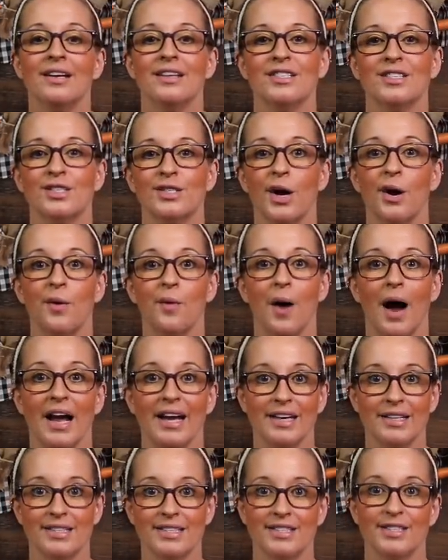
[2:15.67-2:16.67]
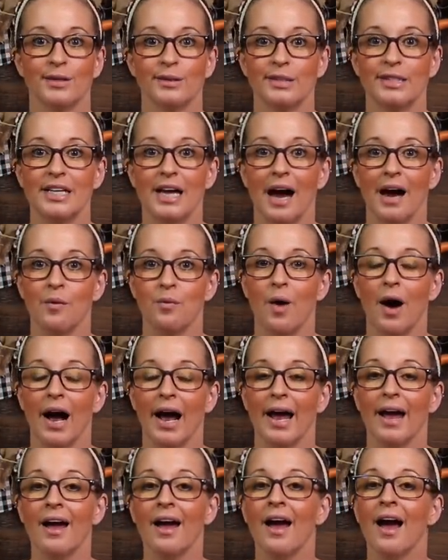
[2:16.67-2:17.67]
so I can still
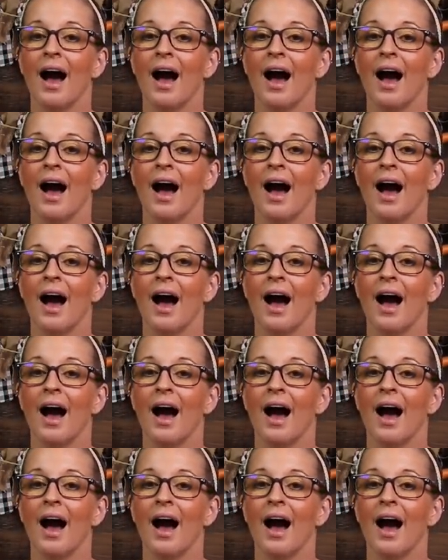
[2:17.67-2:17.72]
DIY.